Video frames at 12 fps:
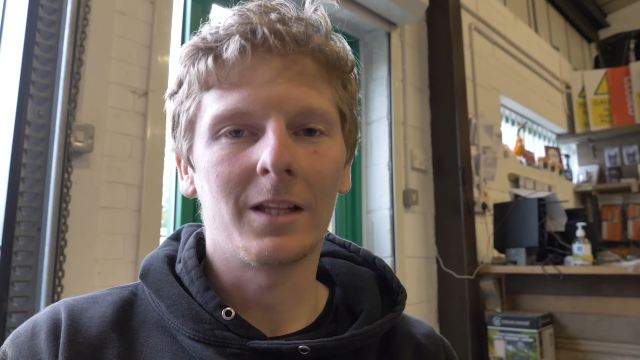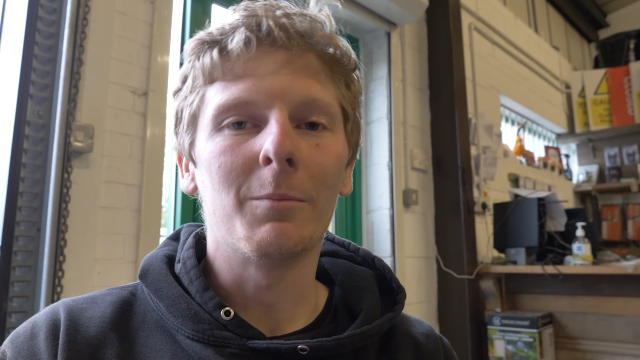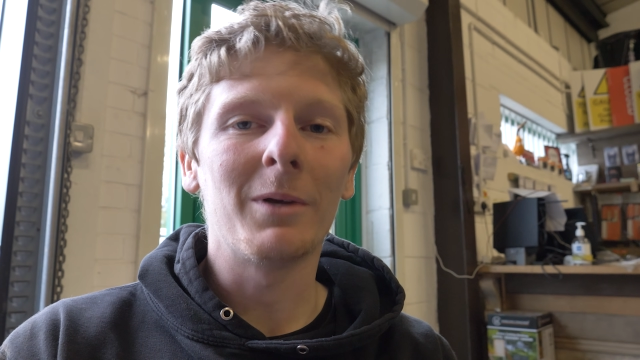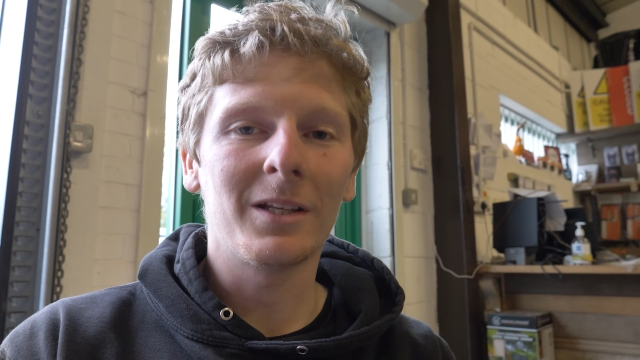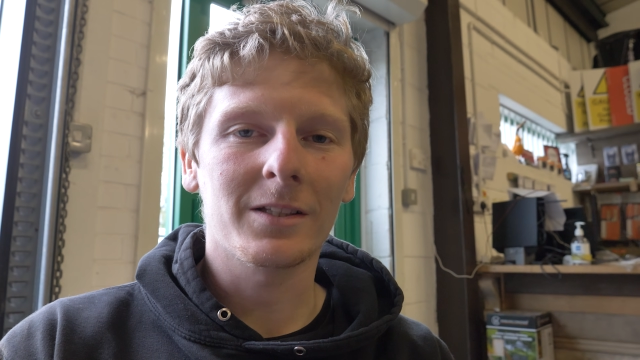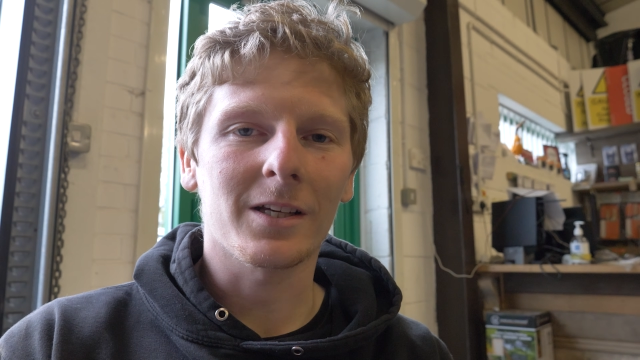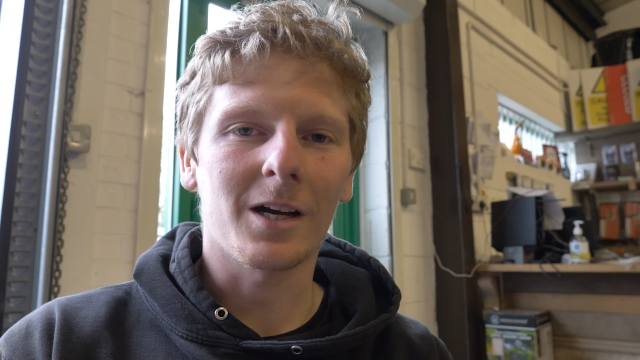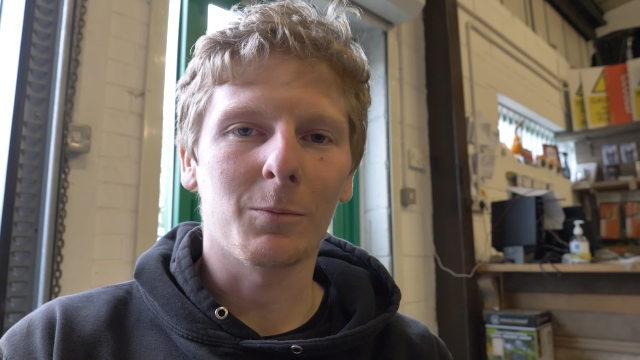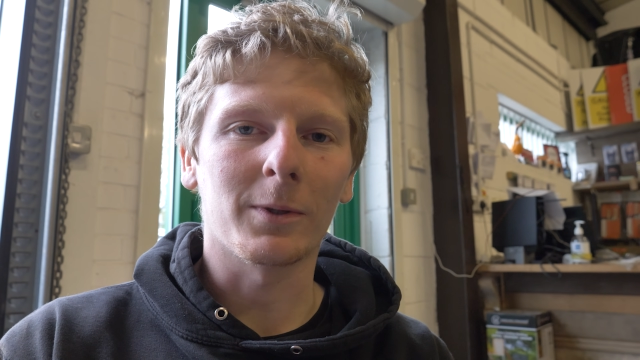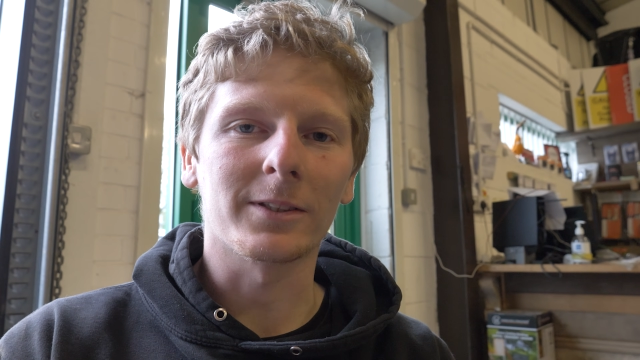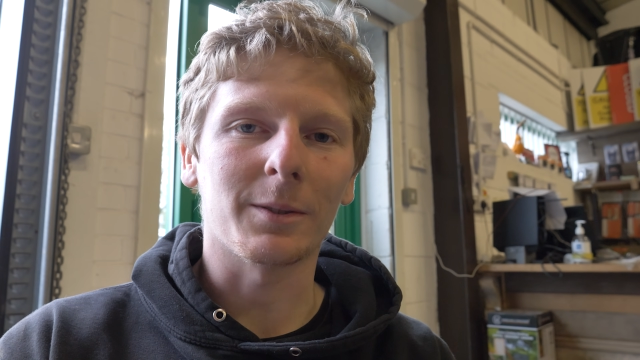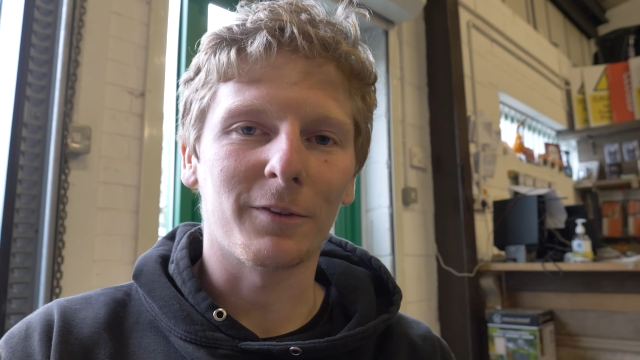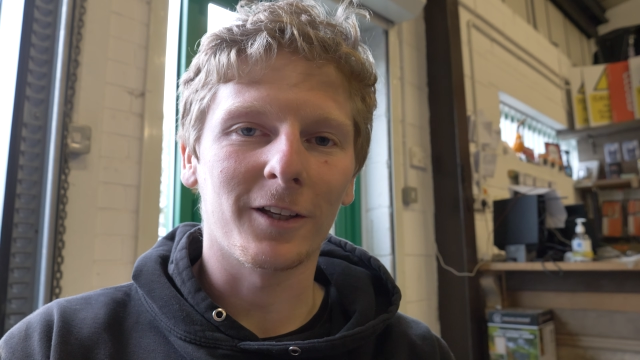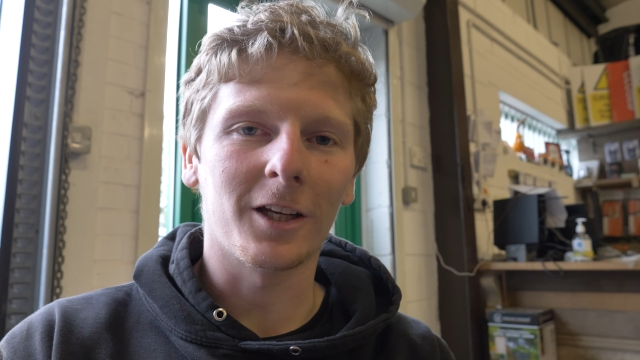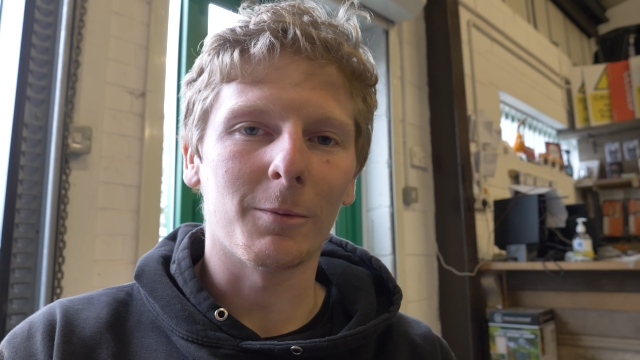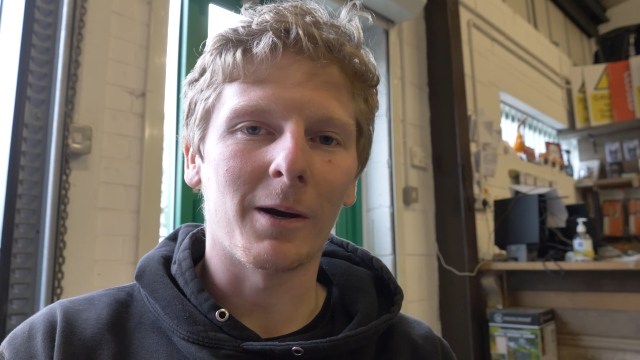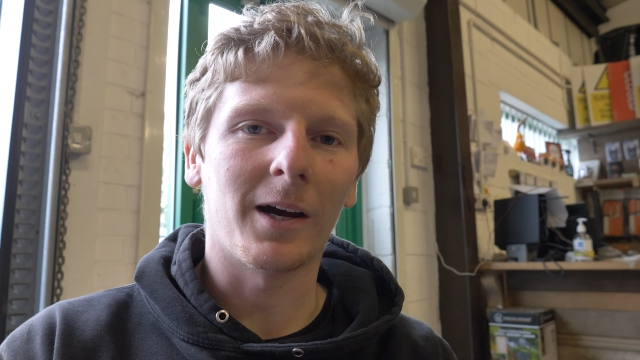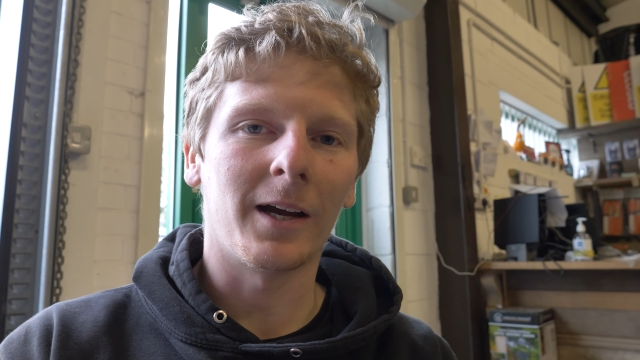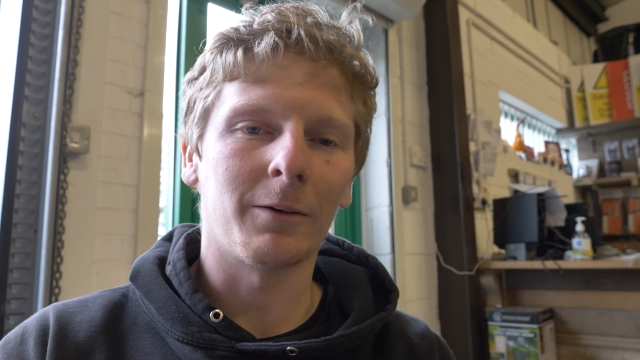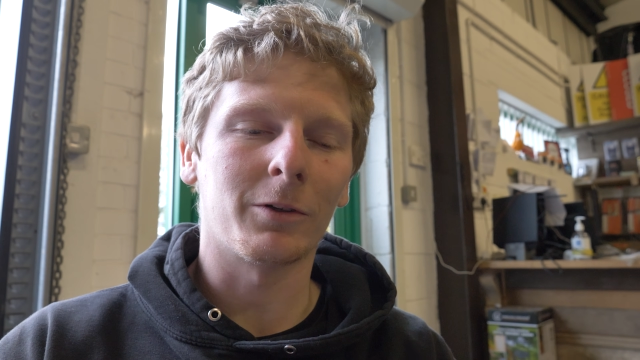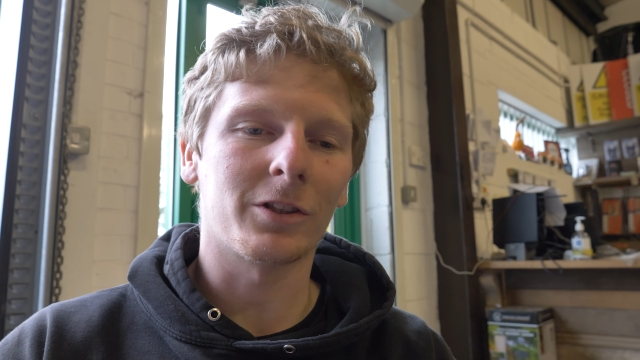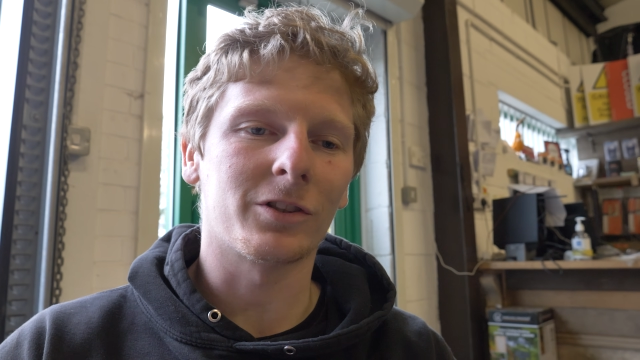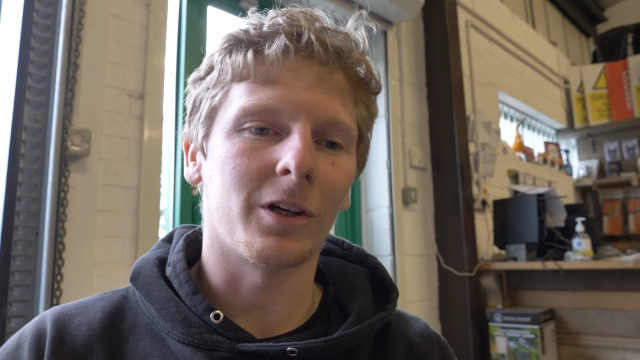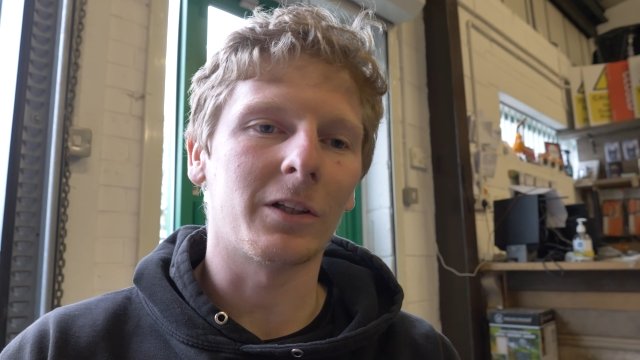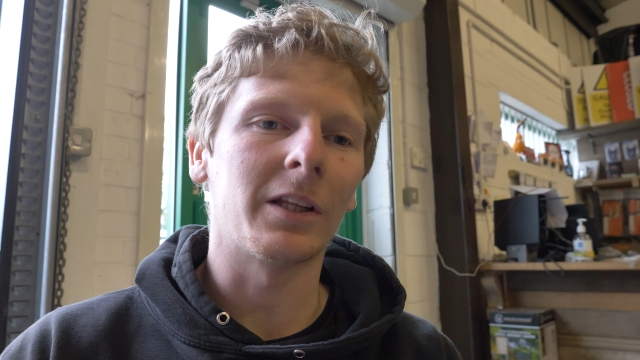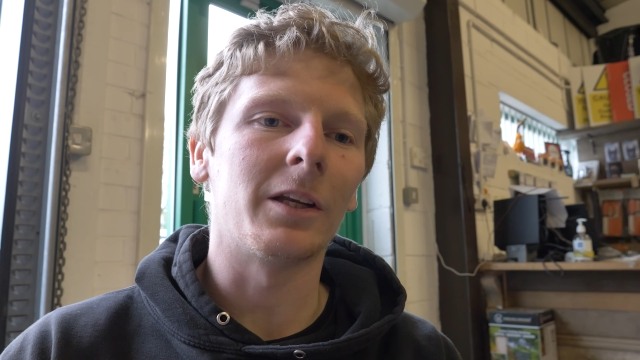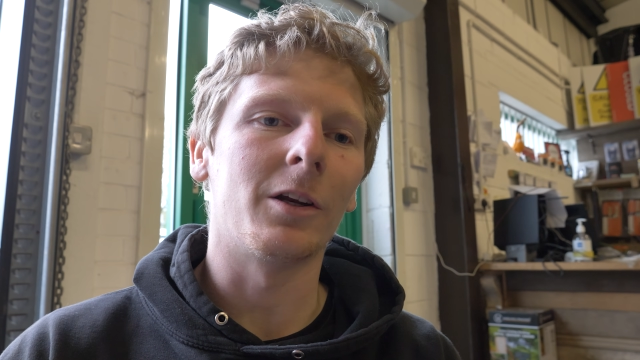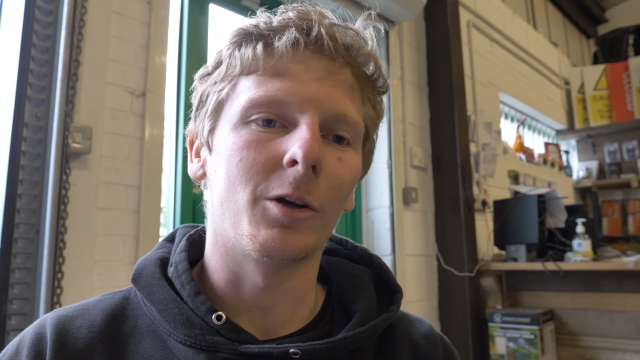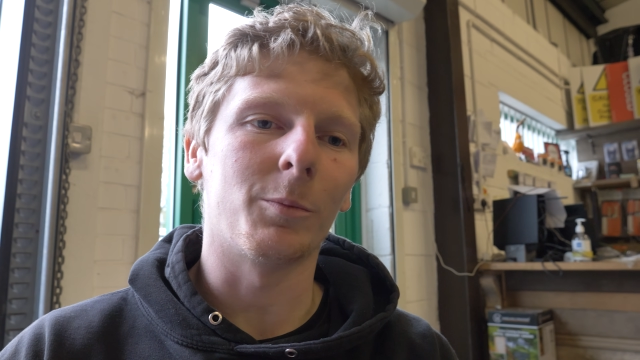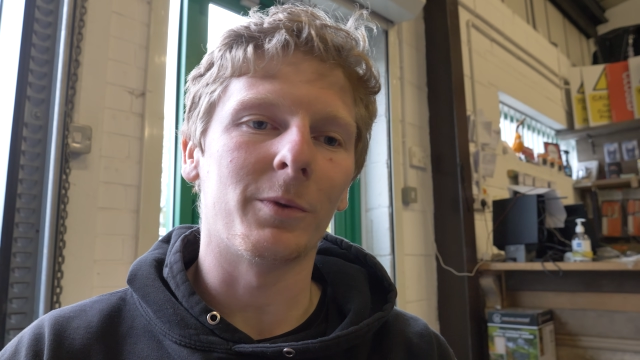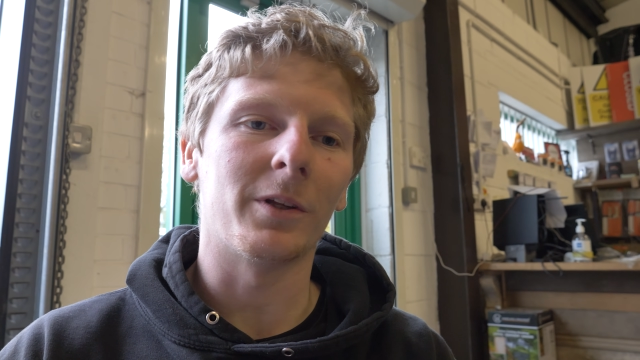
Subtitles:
In the meantime, whilst I'm thinking about it, I'm gonna start cleaning up